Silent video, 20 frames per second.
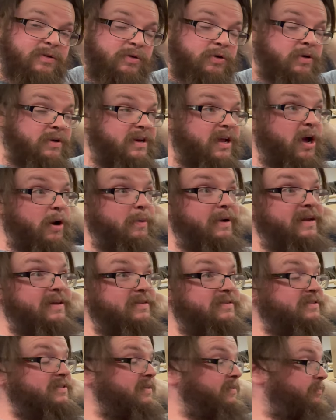could go
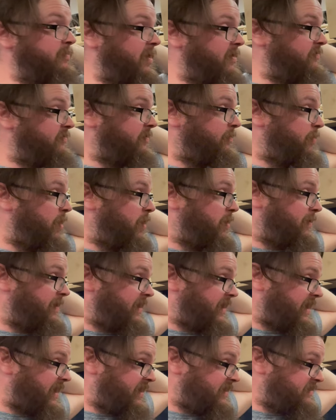into the pub for a poo, I
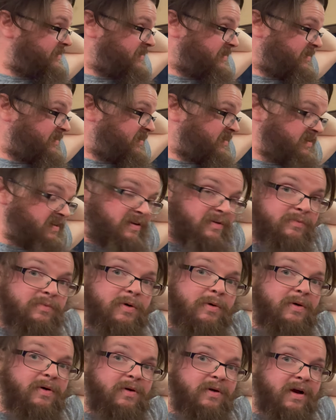guess,
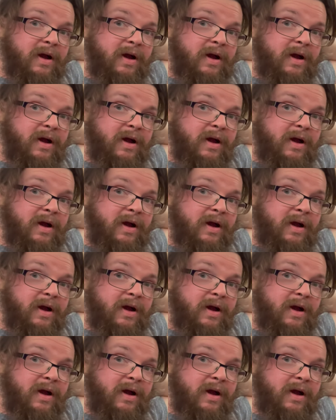but we're not